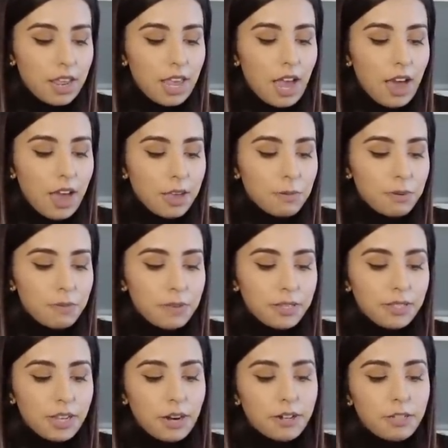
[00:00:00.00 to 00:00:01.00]
I would be
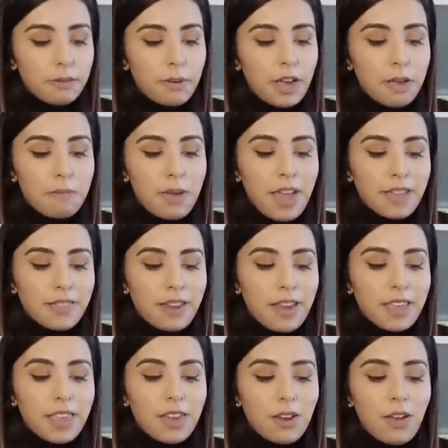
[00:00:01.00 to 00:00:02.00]
scared to buy a bag that
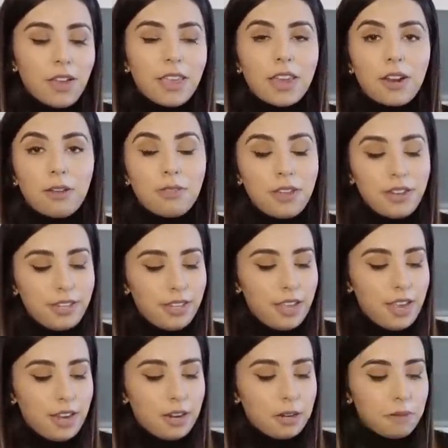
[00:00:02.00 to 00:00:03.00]
I cannot get
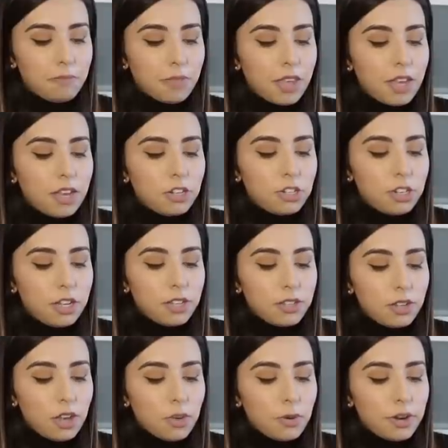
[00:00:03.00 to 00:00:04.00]
authenticated.
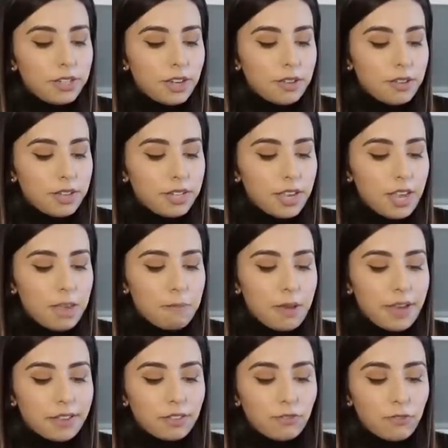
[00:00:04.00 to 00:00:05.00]
Chanel's not going to authenticate
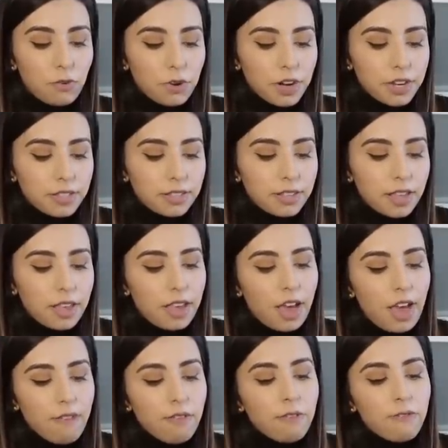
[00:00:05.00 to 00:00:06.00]
bags for us.
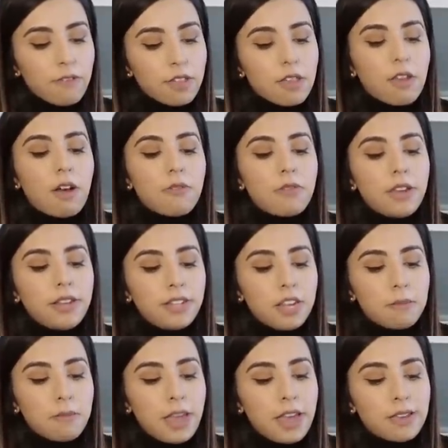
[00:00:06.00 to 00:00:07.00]
I have a feeling
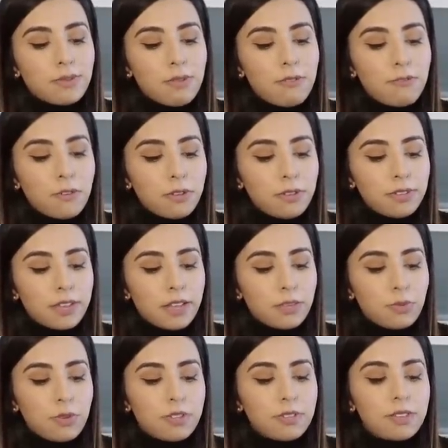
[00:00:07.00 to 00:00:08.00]
authentic bags with full
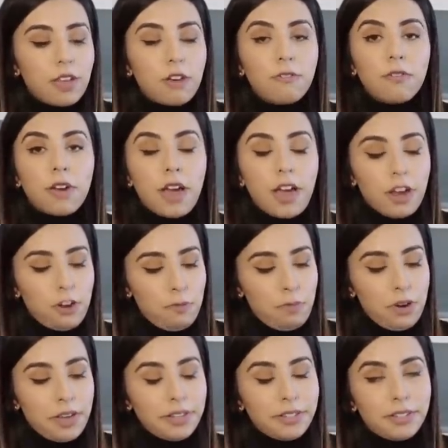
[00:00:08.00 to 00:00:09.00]
sets will sell for higher
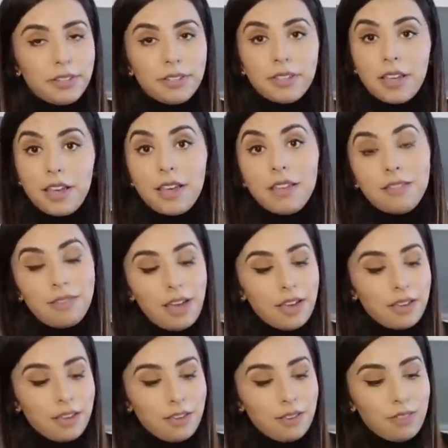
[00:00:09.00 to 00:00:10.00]
prices.
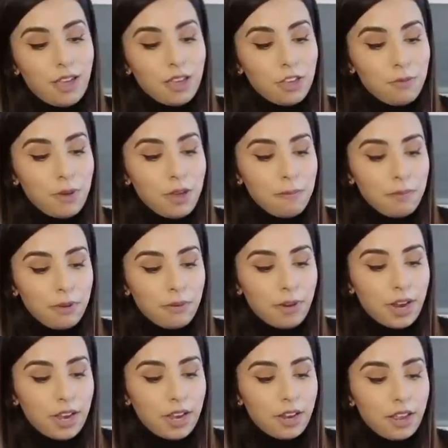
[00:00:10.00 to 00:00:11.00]
That you might be
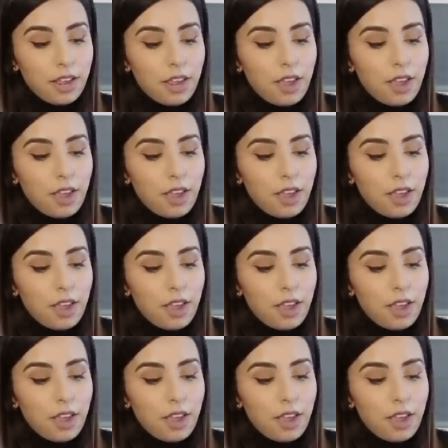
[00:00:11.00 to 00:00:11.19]
right.